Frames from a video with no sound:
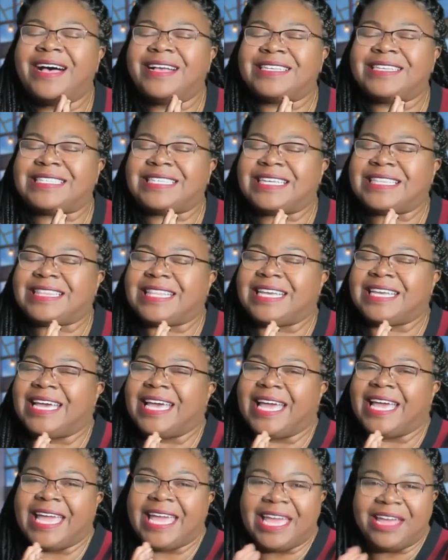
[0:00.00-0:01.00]
Cynthia
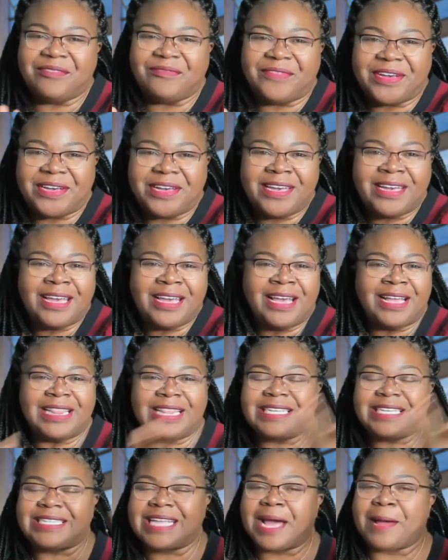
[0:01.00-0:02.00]
and Eva.
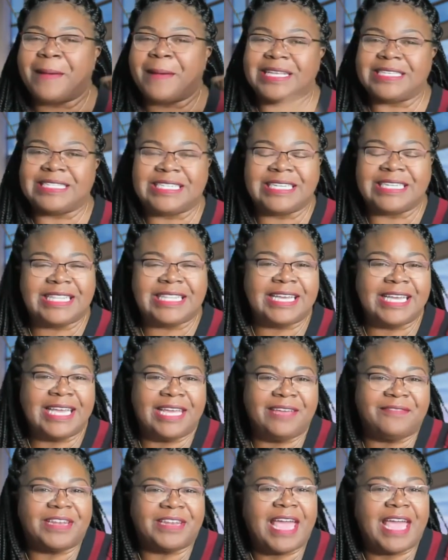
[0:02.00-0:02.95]
Let's talk about Cynthia and Eva.